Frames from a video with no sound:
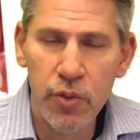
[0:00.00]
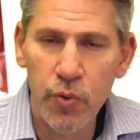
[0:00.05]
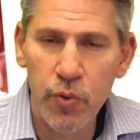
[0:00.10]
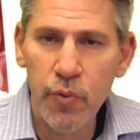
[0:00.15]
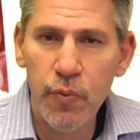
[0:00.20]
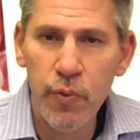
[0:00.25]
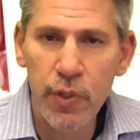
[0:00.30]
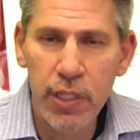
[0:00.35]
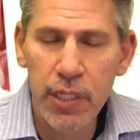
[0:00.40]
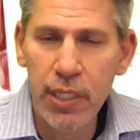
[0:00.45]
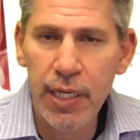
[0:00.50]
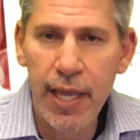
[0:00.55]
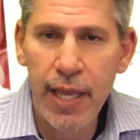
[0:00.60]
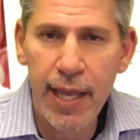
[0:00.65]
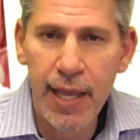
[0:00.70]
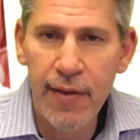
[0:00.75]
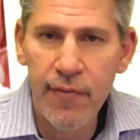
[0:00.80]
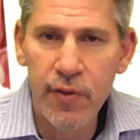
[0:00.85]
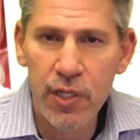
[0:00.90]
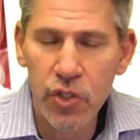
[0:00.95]
We really didn't
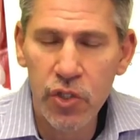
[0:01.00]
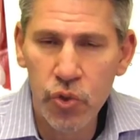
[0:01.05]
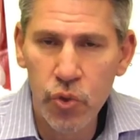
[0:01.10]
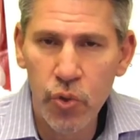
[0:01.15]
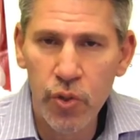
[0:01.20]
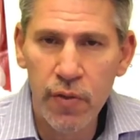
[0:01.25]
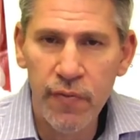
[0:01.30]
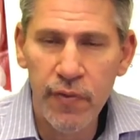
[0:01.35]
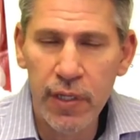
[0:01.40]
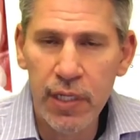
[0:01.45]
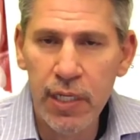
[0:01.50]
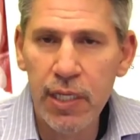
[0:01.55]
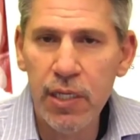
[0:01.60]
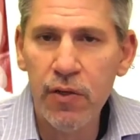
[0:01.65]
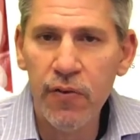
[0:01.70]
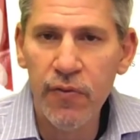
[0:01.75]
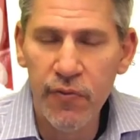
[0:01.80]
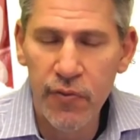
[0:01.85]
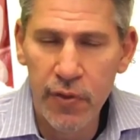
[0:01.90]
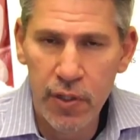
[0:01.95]
have any sort of an
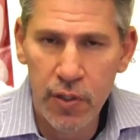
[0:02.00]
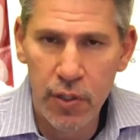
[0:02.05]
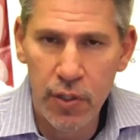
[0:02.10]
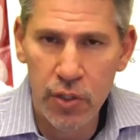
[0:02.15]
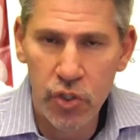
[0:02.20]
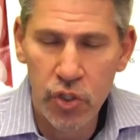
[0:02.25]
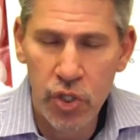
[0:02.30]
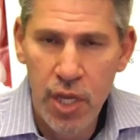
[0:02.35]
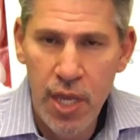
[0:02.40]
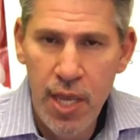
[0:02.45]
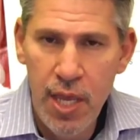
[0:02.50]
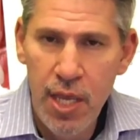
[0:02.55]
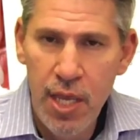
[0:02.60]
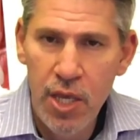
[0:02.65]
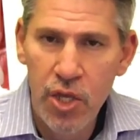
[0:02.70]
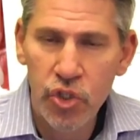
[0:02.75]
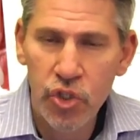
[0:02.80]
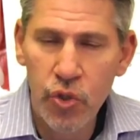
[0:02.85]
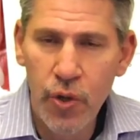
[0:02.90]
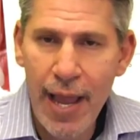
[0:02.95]
interference.
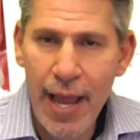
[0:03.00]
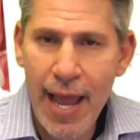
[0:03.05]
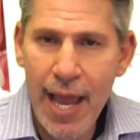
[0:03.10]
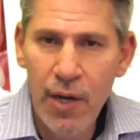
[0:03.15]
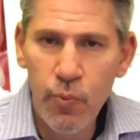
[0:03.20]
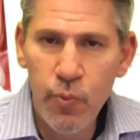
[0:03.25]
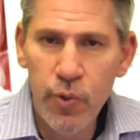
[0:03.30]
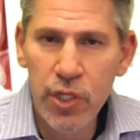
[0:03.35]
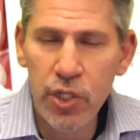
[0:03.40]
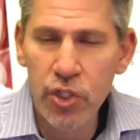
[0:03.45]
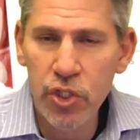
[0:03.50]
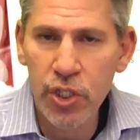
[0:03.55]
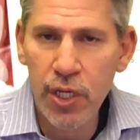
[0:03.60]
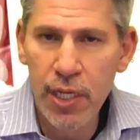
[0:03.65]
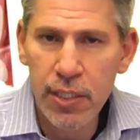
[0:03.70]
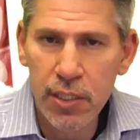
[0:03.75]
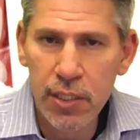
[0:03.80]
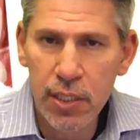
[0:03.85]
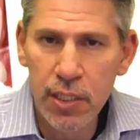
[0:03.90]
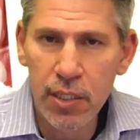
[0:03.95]
So had we
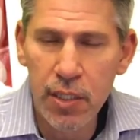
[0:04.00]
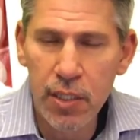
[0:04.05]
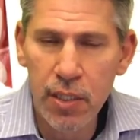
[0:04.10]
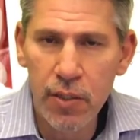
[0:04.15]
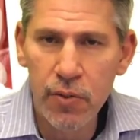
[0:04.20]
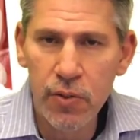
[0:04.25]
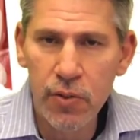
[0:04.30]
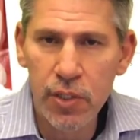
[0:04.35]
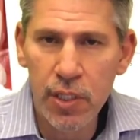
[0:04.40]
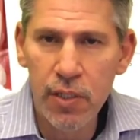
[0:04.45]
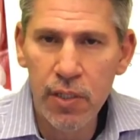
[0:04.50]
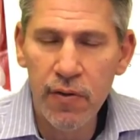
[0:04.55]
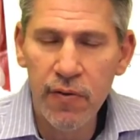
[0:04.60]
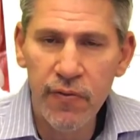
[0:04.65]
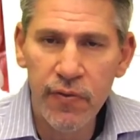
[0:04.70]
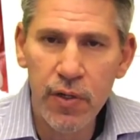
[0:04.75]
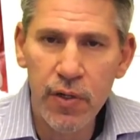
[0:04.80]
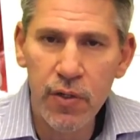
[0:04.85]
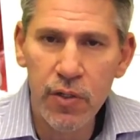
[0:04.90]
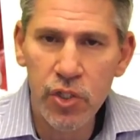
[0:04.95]
adjusted those
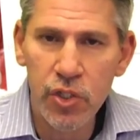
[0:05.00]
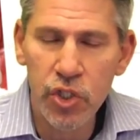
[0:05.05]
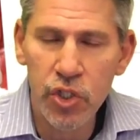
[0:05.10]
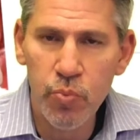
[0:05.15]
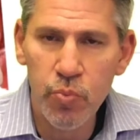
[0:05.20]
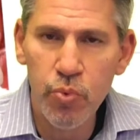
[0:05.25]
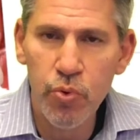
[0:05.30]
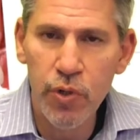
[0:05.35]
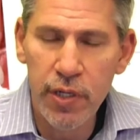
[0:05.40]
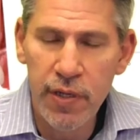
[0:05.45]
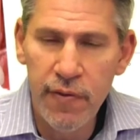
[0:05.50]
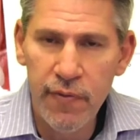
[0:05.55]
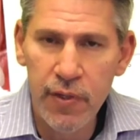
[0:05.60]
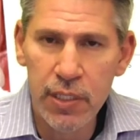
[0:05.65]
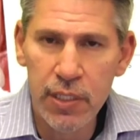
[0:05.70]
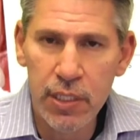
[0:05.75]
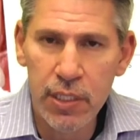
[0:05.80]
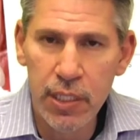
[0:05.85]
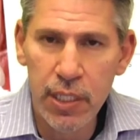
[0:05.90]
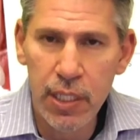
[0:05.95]
interferences
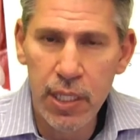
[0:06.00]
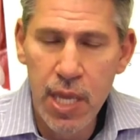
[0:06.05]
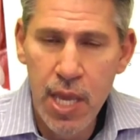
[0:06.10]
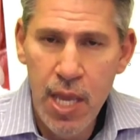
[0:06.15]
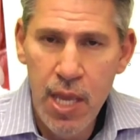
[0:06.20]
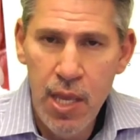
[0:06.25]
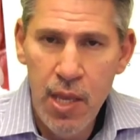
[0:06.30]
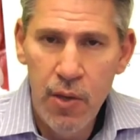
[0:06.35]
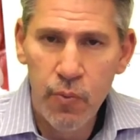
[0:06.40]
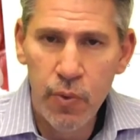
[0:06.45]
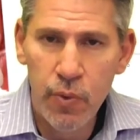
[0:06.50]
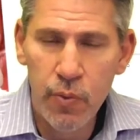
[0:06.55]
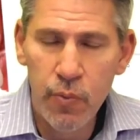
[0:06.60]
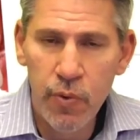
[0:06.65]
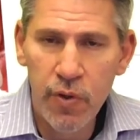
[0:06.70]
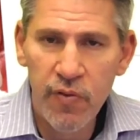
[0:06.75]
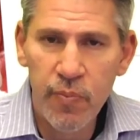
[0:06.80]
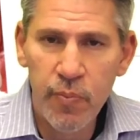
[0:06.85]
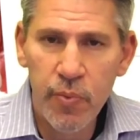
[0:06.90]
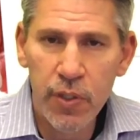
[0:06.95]
previously, we
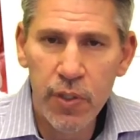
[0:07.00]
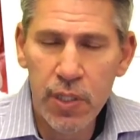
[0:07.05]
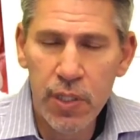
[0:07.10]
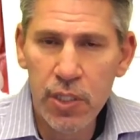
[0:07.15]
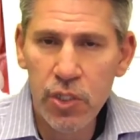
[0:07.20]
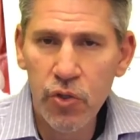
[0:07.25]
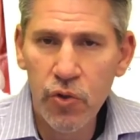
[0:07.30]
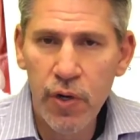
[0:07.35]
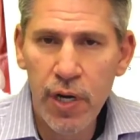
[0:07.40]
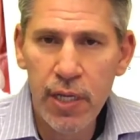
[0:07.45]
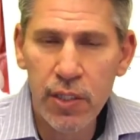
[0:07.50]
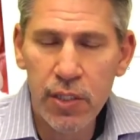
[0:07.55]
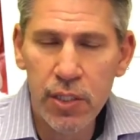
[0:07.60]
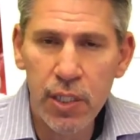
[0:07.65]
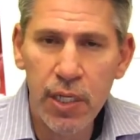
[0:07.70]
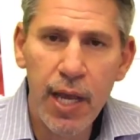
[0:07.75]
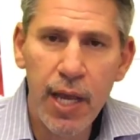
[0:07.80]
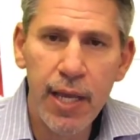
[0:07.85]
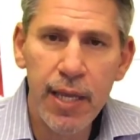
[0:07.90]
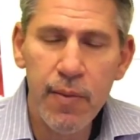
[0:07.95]
would have put these crowns
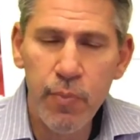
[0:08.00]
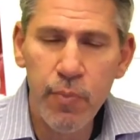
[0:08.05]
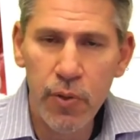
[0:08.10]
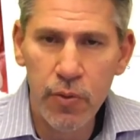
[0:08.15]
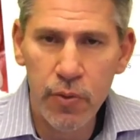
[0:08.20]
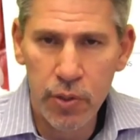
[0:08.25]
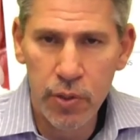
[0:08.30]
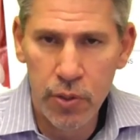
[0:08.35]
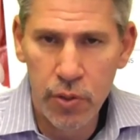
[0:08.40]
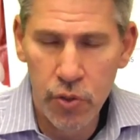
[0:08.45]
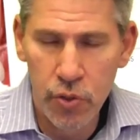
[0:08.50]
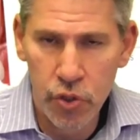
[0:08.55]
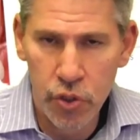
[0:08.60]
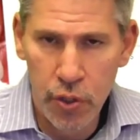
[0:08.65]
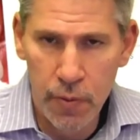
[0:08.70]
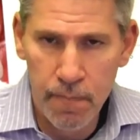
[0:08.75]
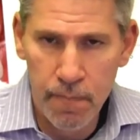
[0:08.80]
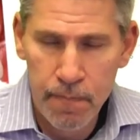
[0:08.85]
in hypoocclusion.